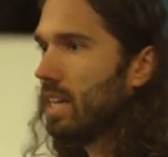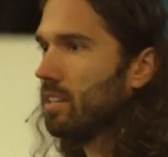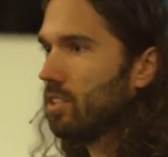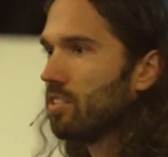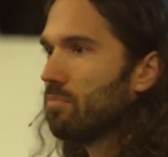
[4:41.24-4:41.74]

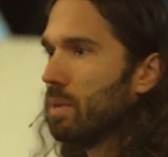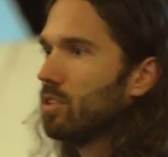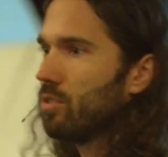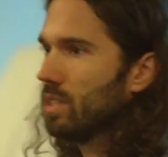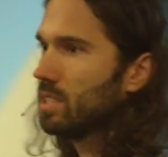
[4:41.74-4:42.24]
killer of male
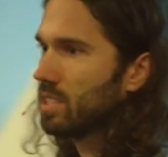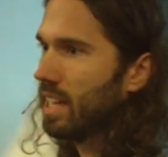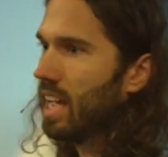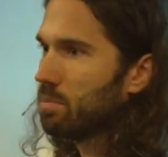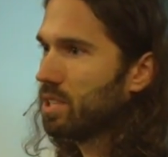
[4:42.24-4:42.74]
gorillas in
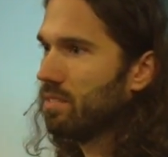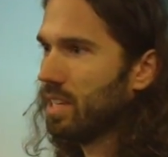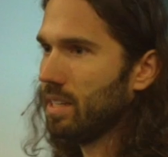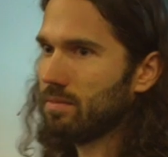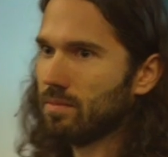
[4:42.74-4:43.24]
captivity.